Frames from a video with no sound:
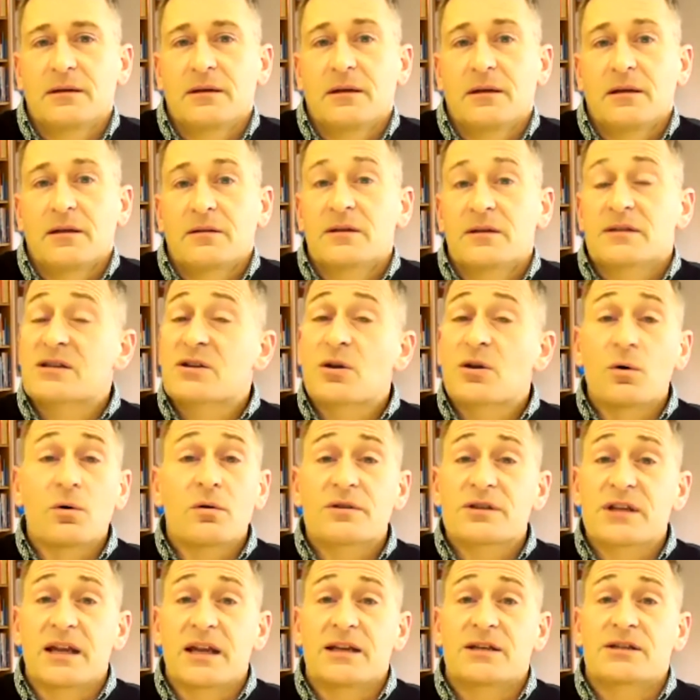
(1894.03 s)
The school
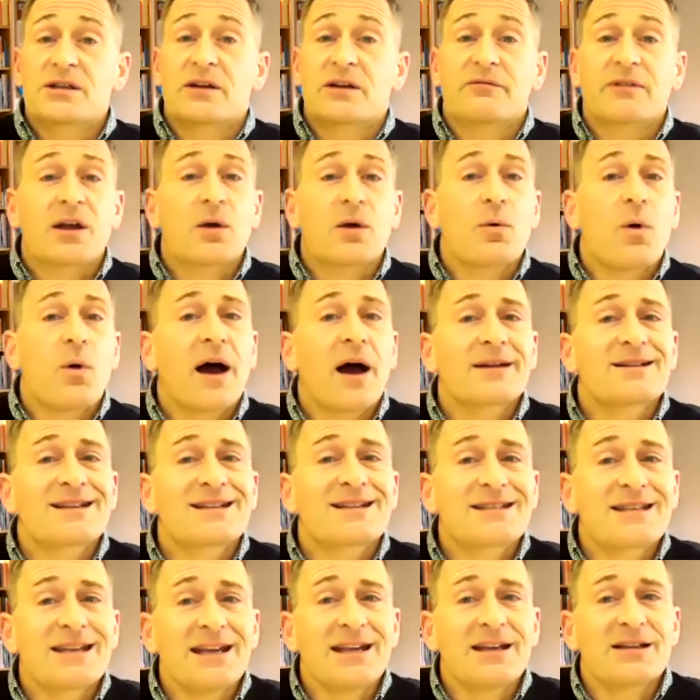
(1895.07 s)
teacher required to
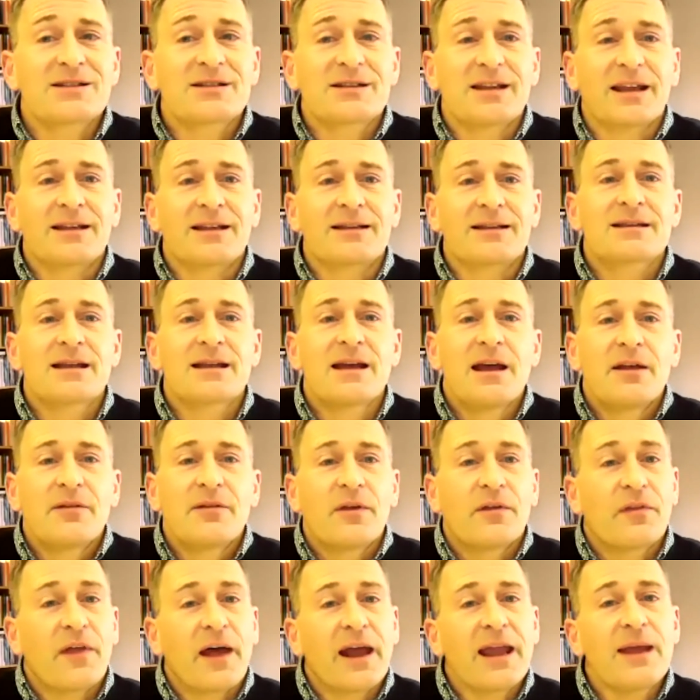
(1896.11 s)
teach things
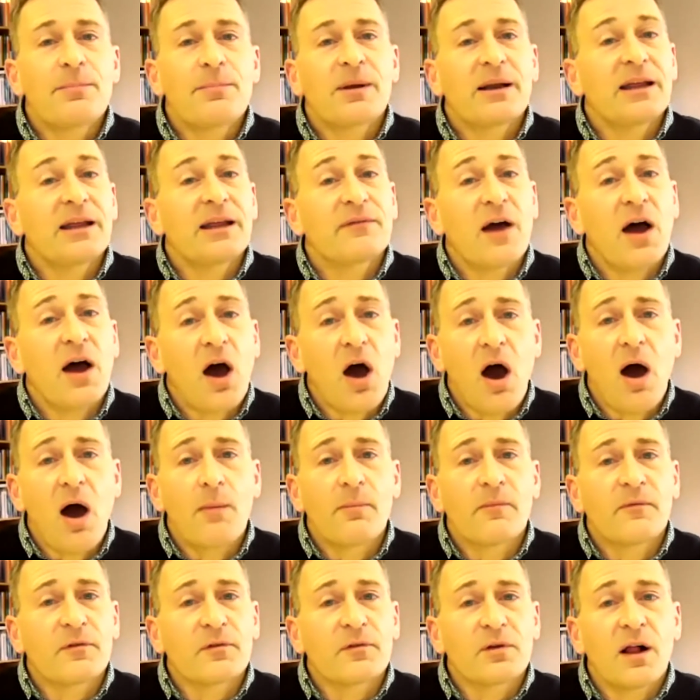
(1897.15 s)
that they believe are
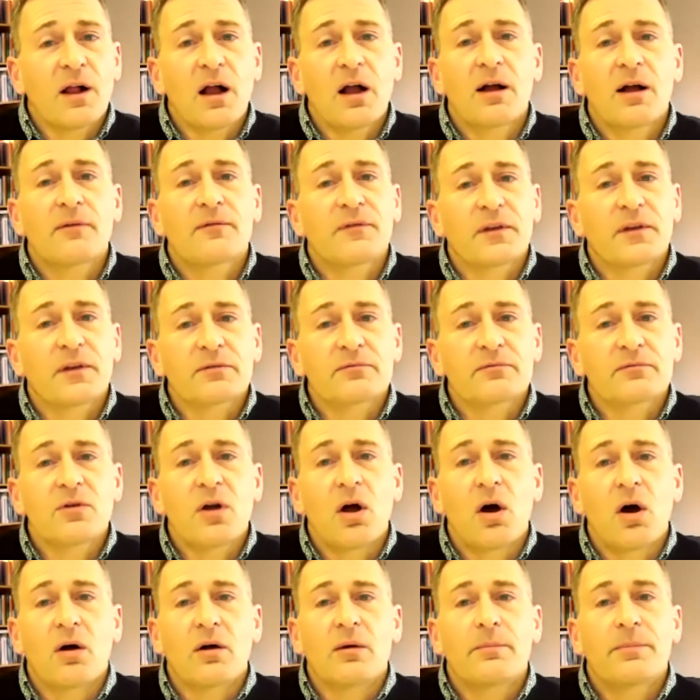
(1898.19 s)
harmful, hurtful and
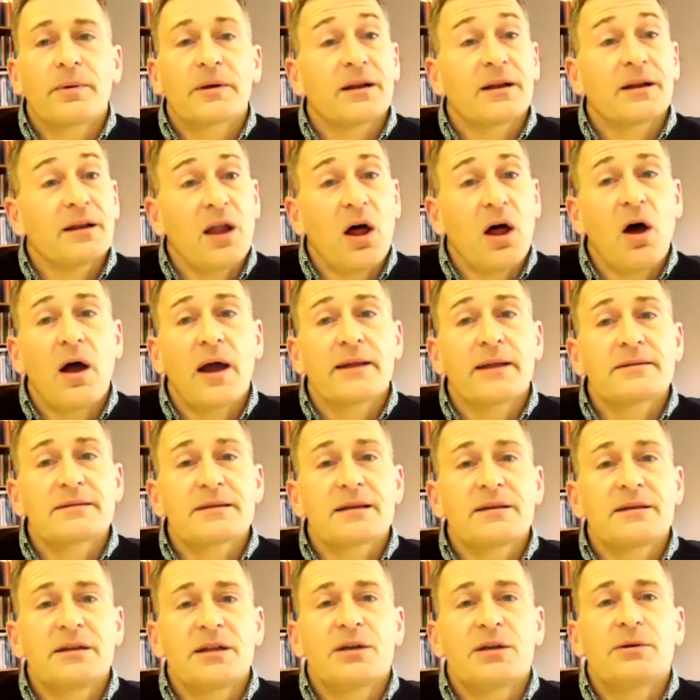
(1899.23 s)
wrong, but aligned
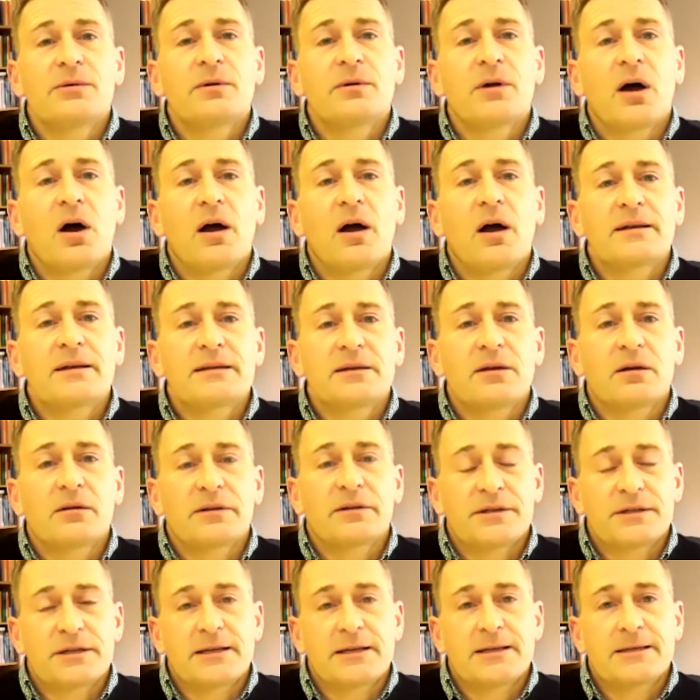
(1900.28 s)
to new
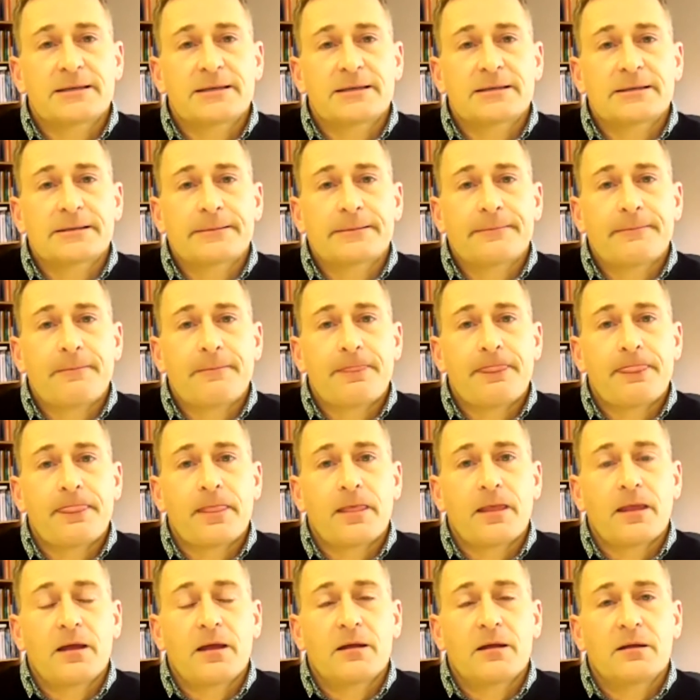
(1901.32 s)
ideologies.
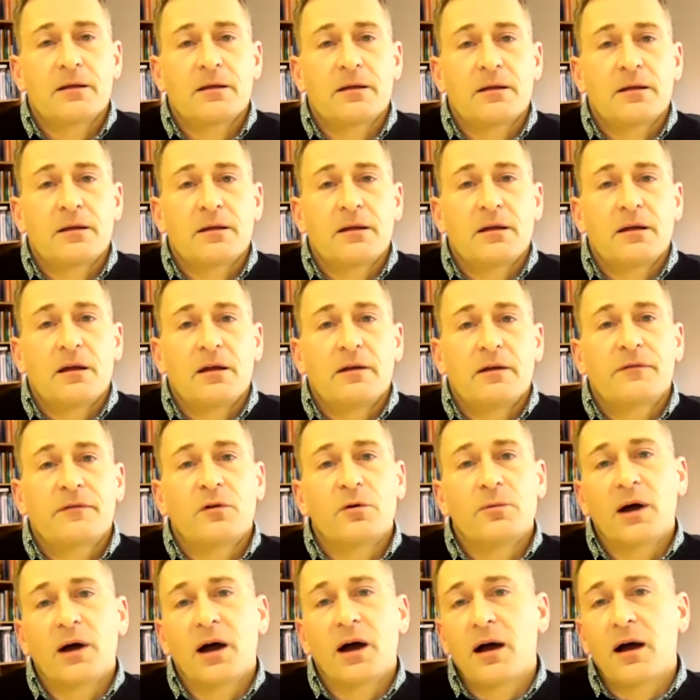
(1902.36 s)
A
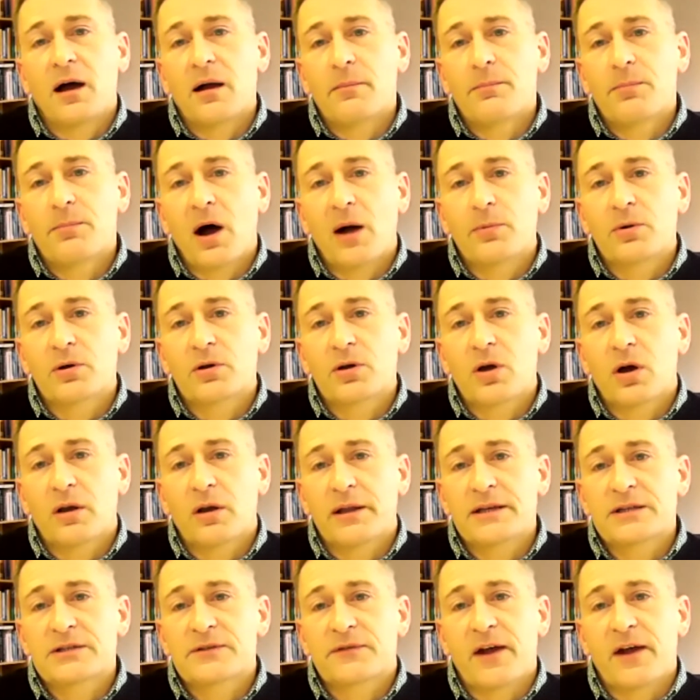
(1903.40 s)
former Bible
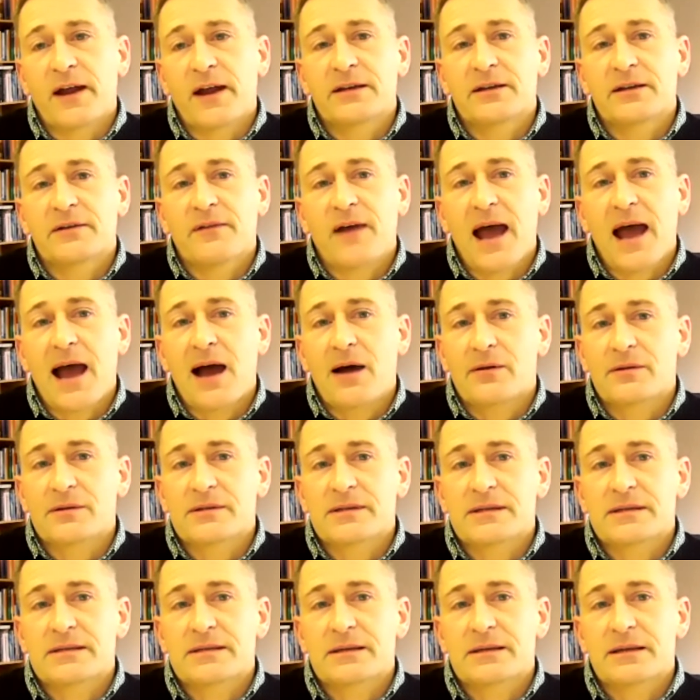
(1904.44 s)
college friend of
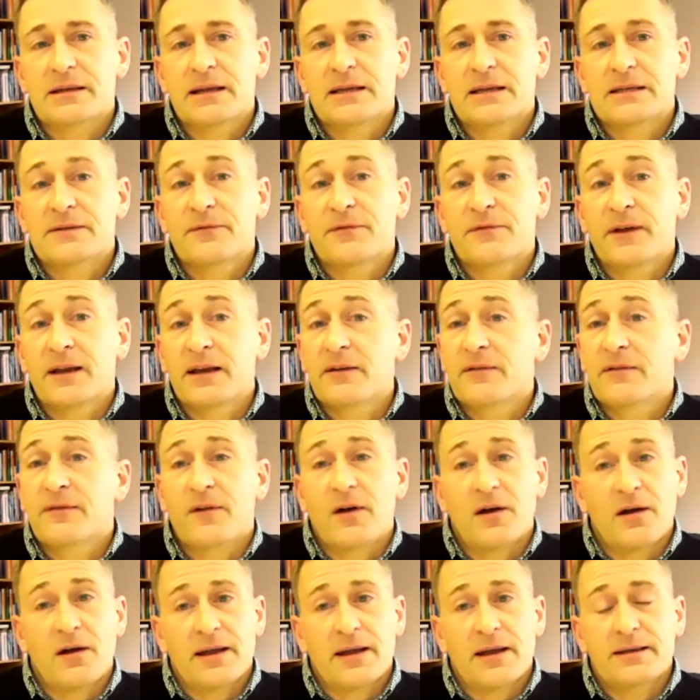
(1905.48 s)
ours is
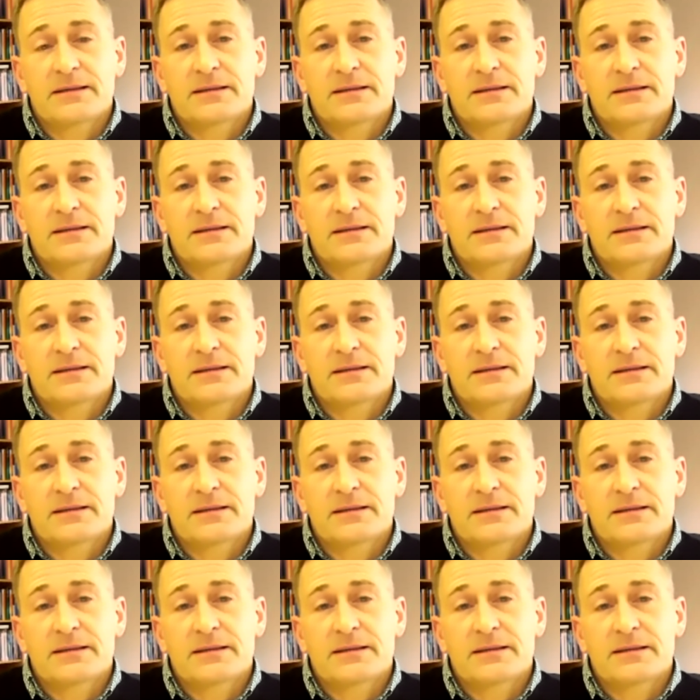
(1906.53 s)
vilified